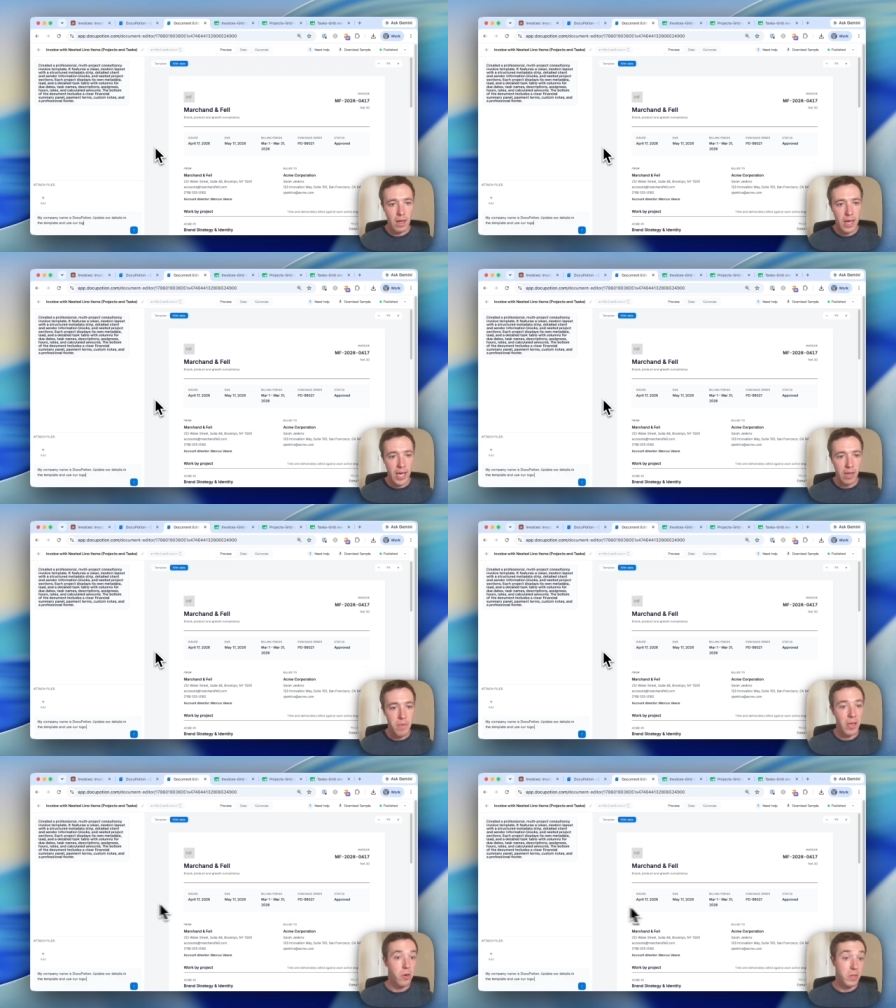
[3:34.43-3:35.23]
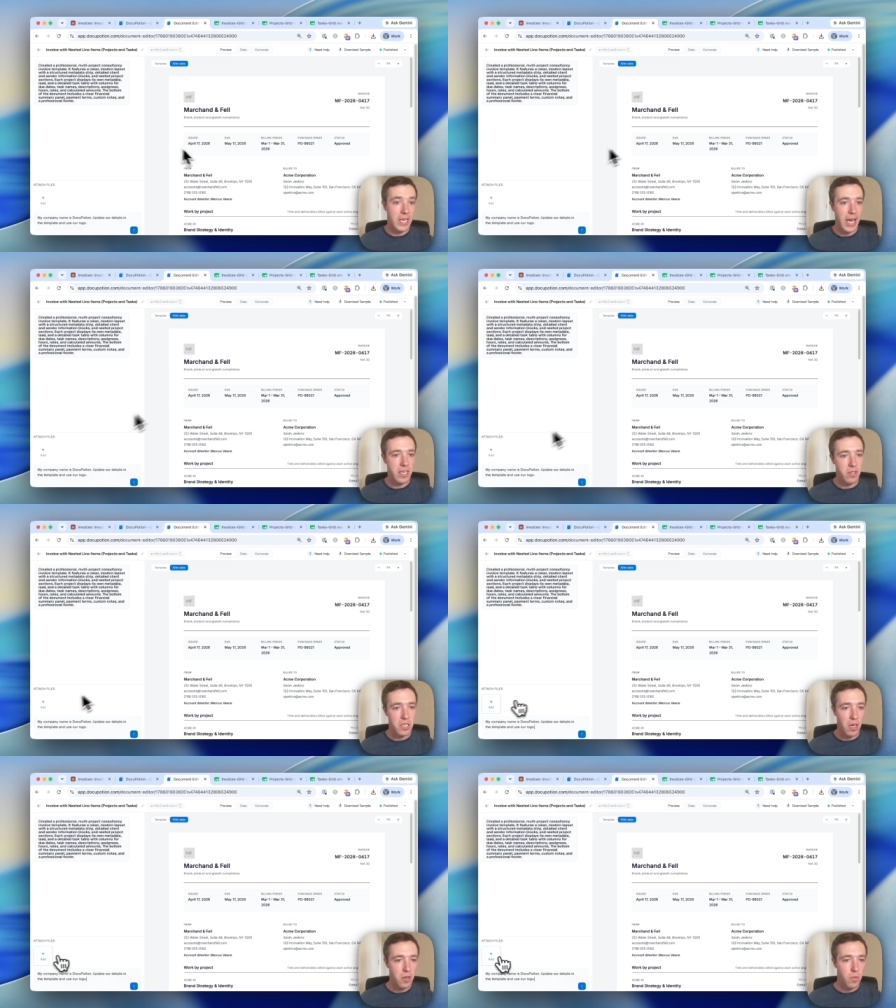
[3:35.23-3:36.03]
And I'm then going to attach the
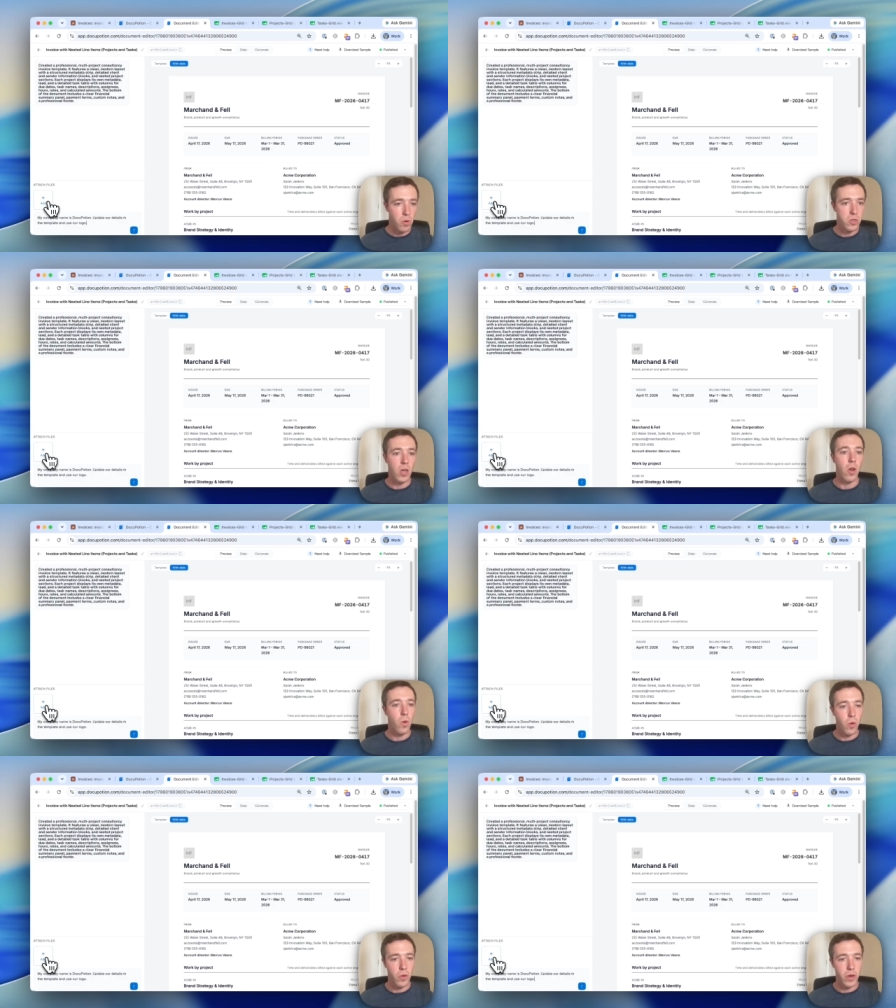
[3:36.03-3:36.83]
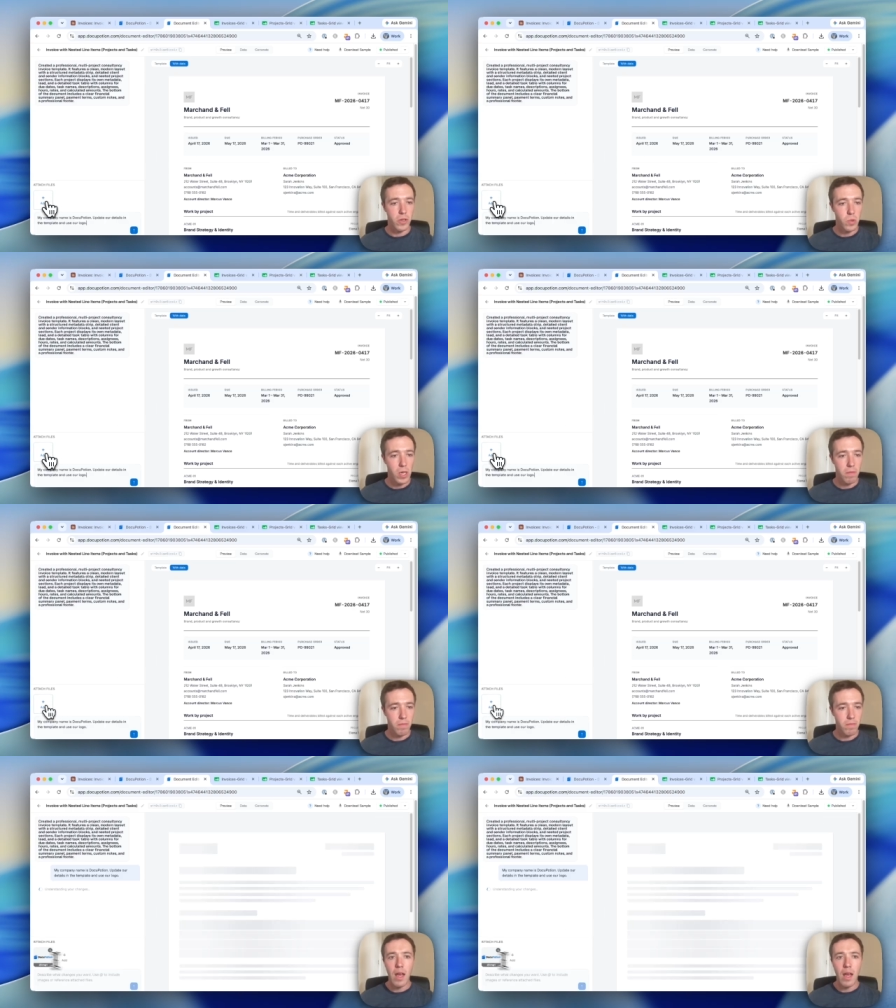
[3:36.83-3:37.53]
DocuPotion logo here as well.